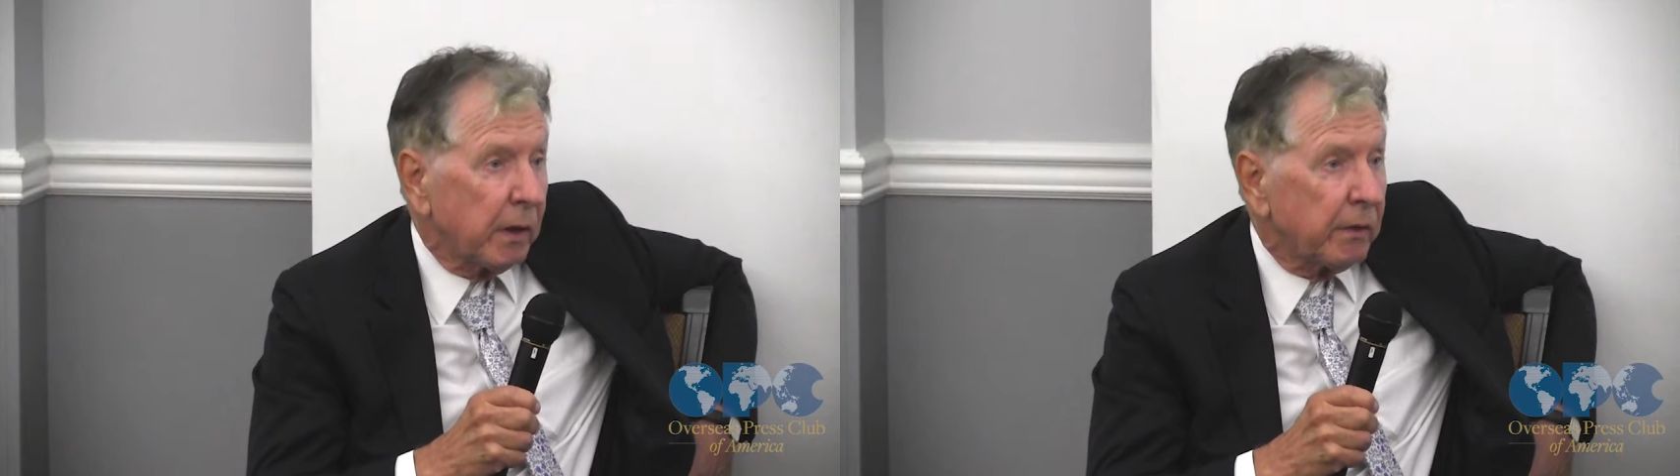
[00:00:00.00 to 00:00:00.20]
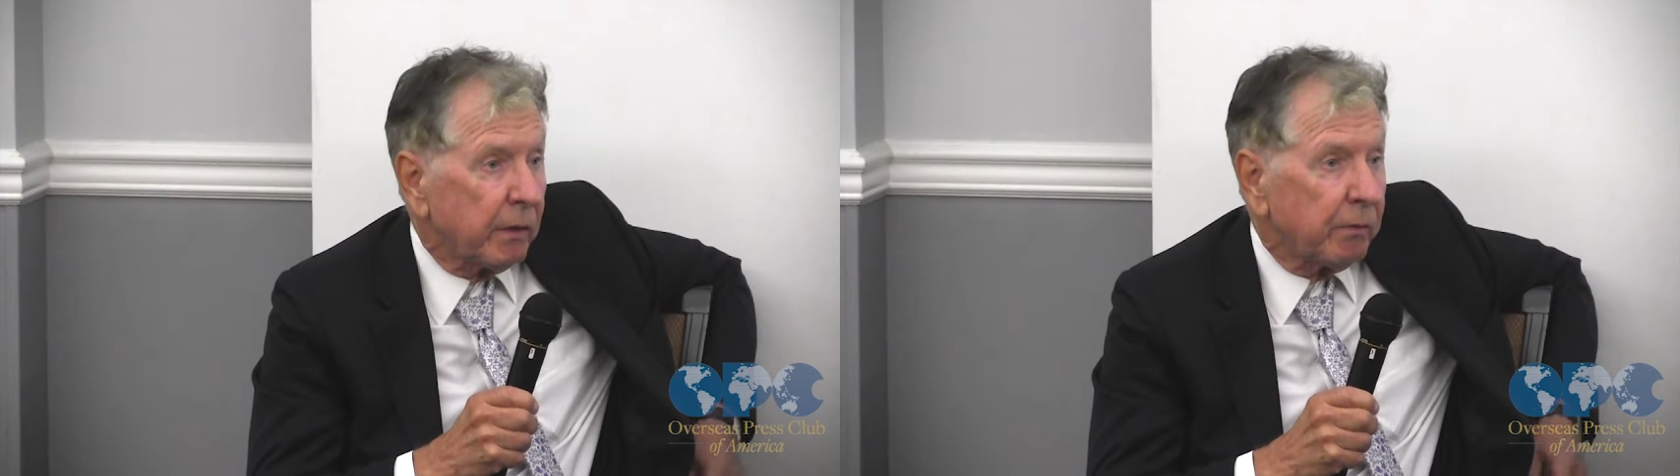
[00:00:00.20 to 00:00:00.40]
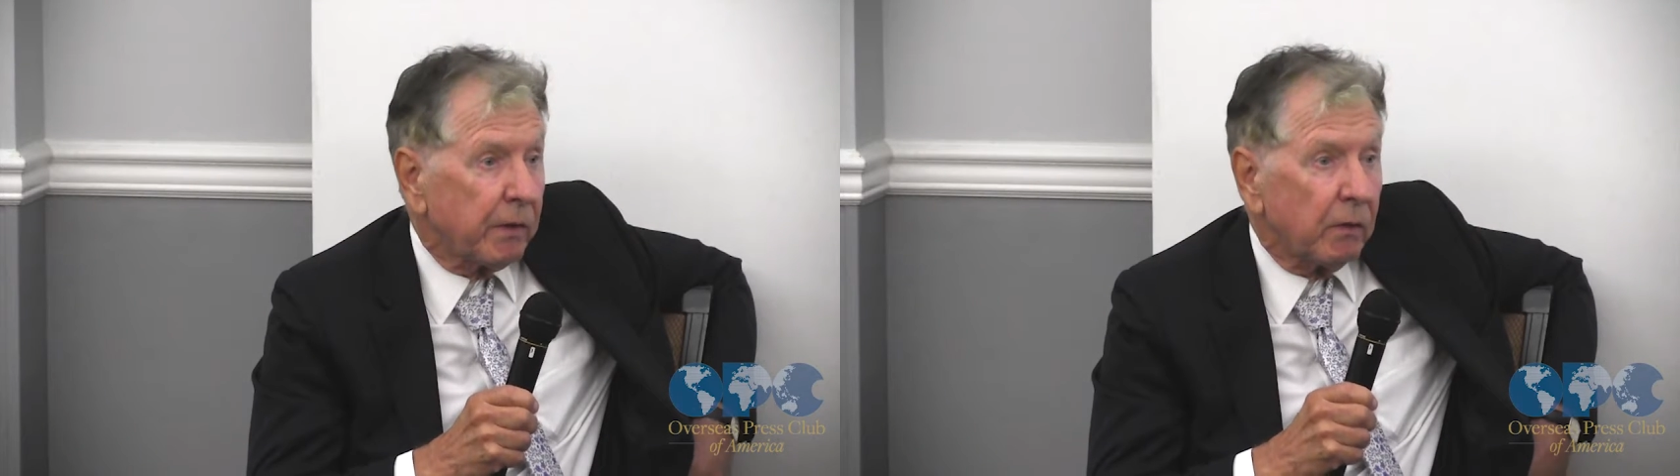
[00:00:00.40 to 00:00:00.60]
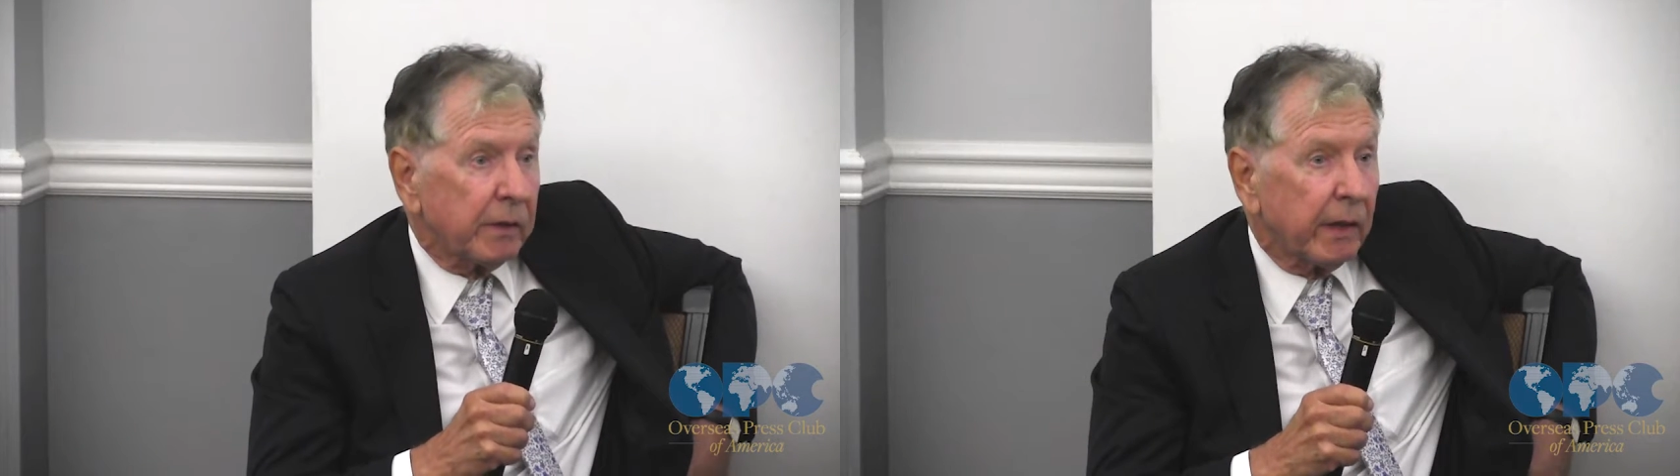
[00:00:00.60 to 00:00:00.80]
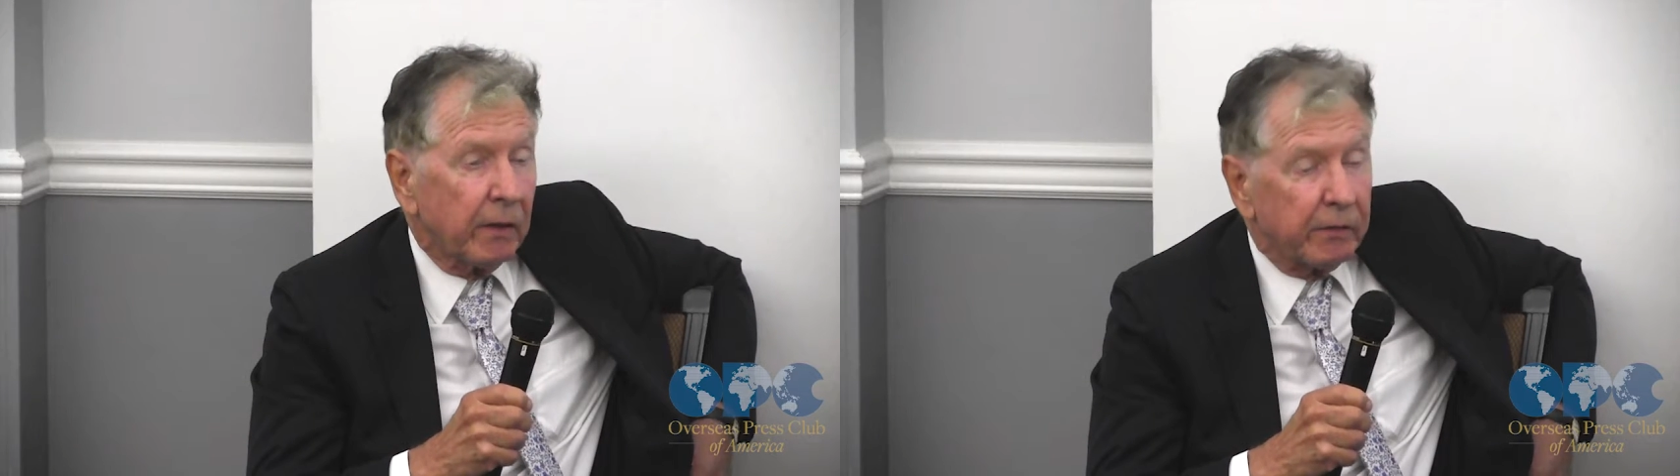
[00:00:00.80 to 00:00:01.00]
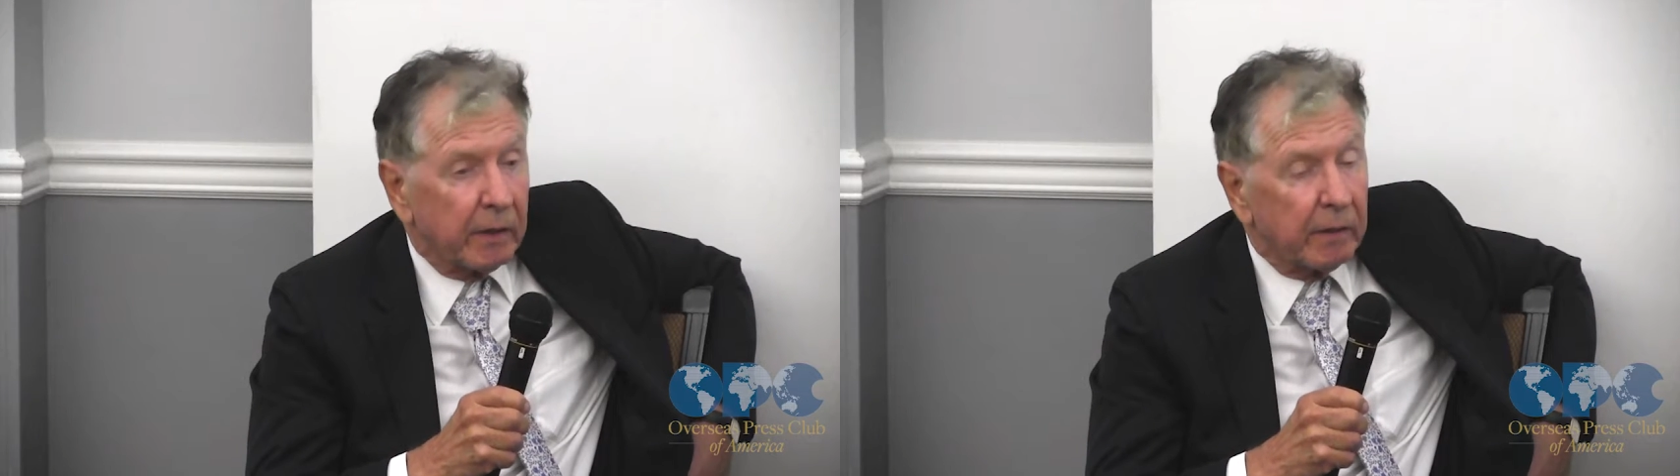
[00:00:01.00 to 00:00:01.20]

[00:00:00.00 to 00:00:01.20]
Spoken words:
Molotov cocktails.